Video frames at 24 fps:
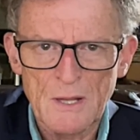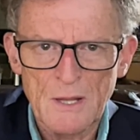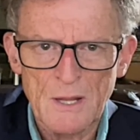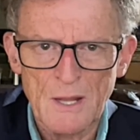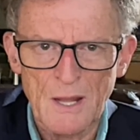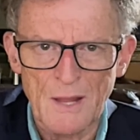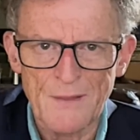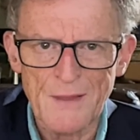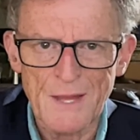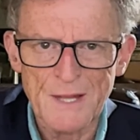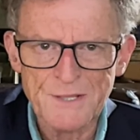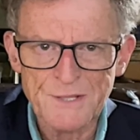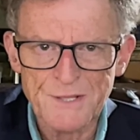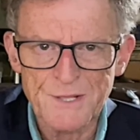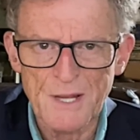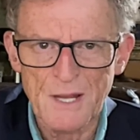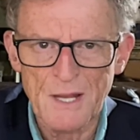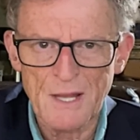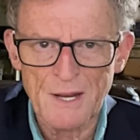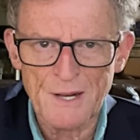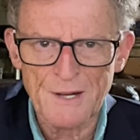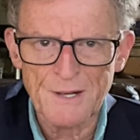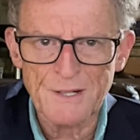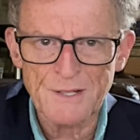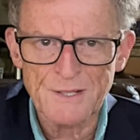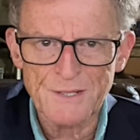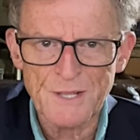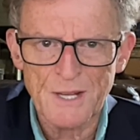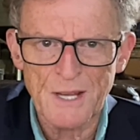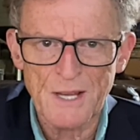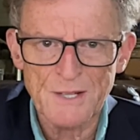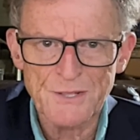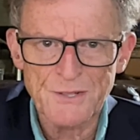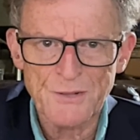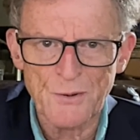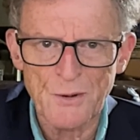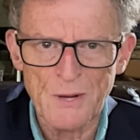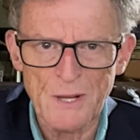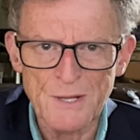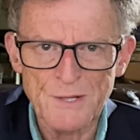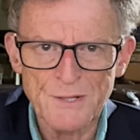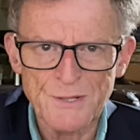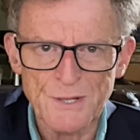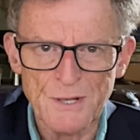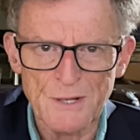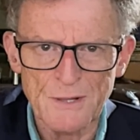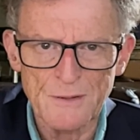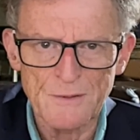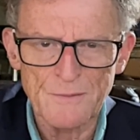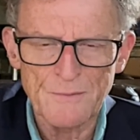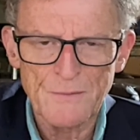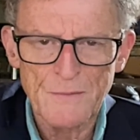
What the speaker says: And that's not an exaggeration.